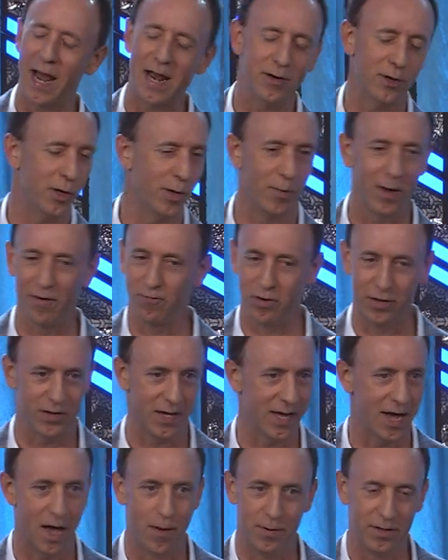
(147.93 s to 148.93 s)
I don't know
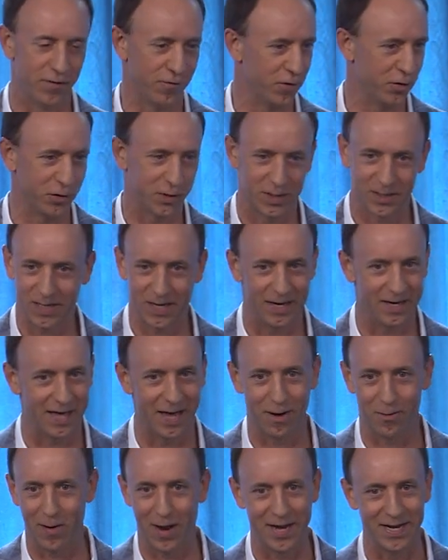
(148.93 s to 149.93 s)
everything. I'll be the first to tell you
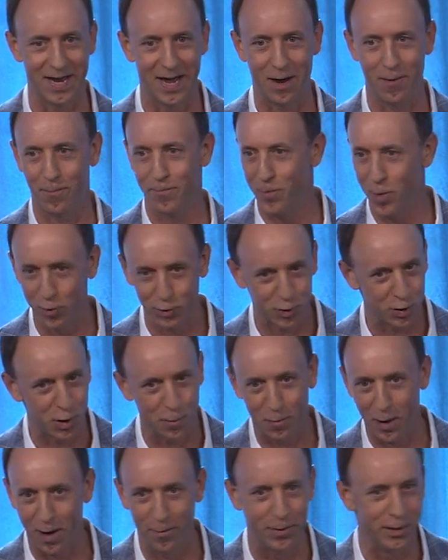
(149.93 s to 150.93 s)
that right now. Most of you
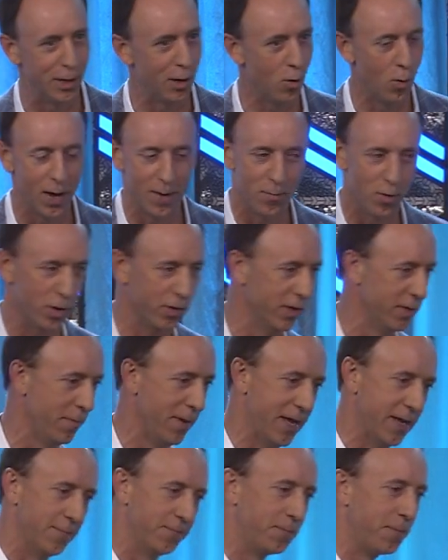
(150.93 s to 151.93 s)
probably know way more than me.